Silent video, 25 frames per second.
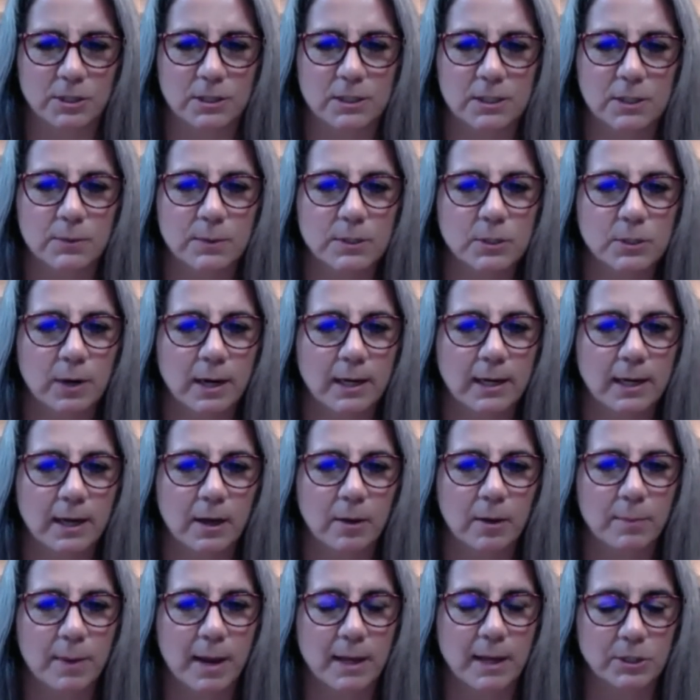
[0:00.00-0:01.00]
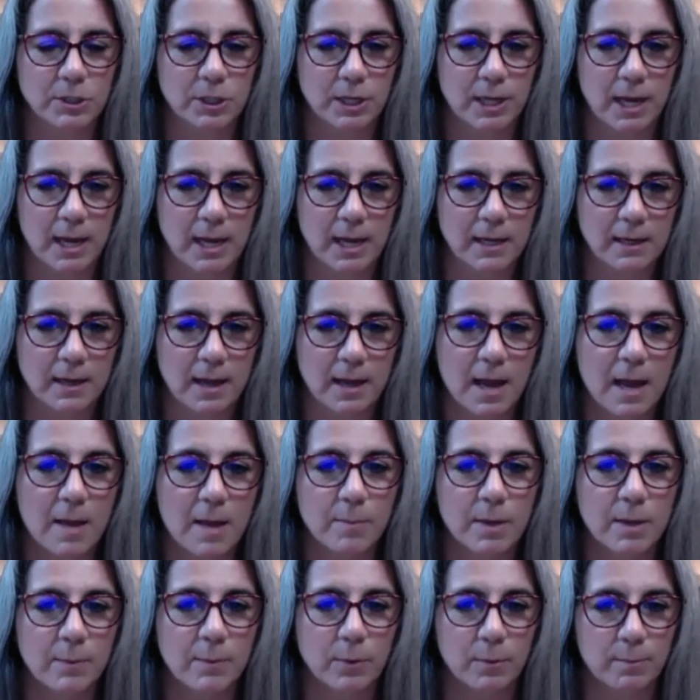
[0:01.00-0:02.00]
So we try to help educate
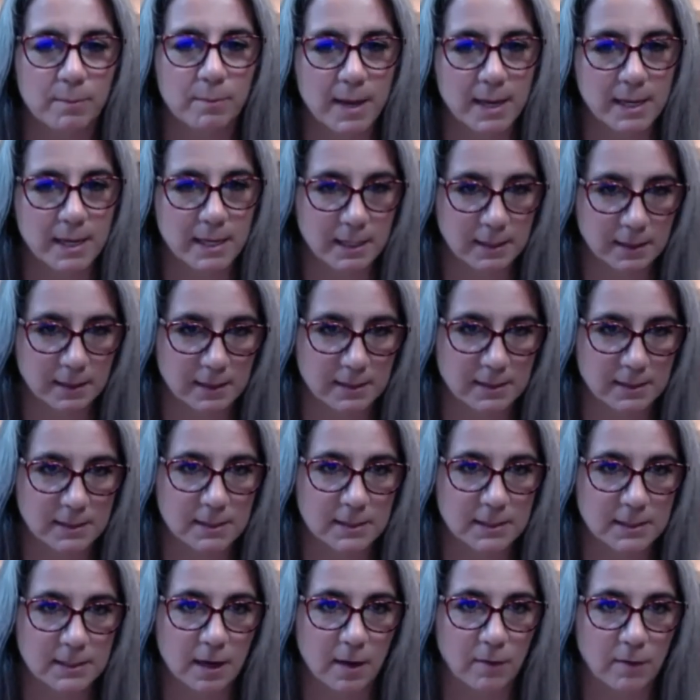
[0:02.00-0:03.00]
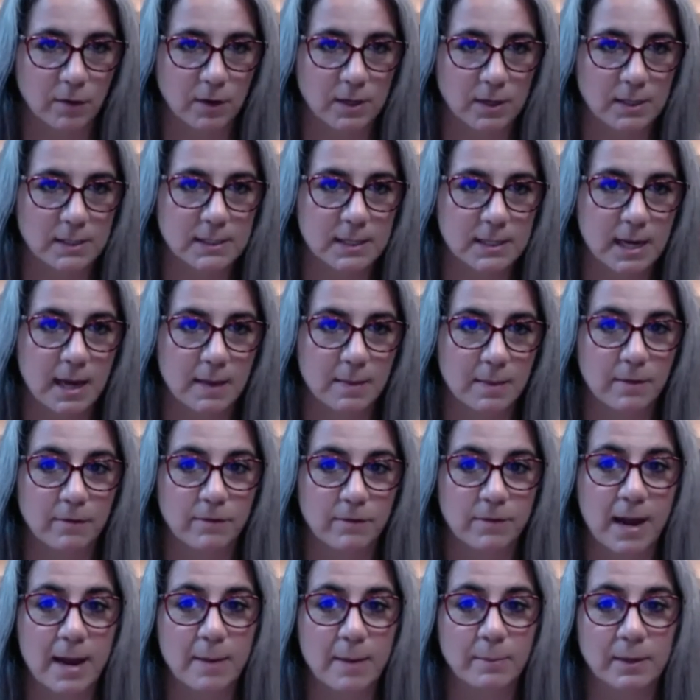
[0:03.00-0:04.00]
people making these discoveries and the
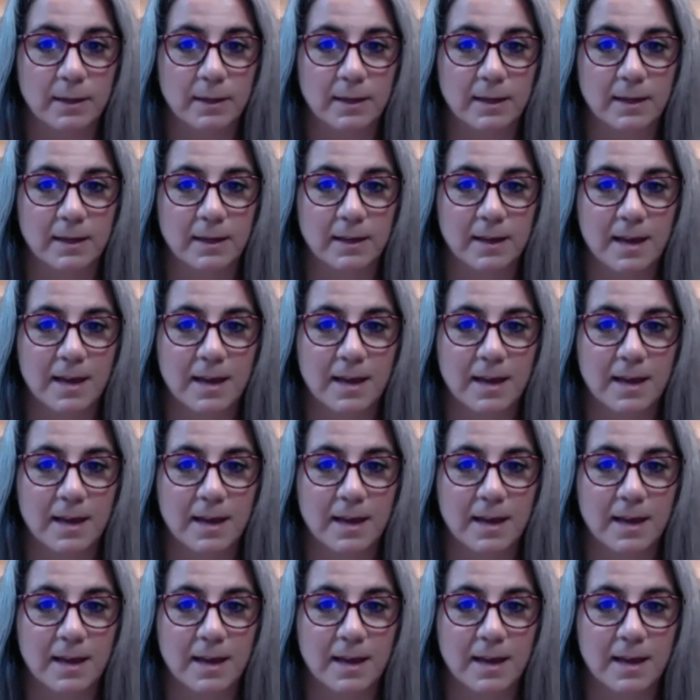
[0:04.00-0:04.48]
family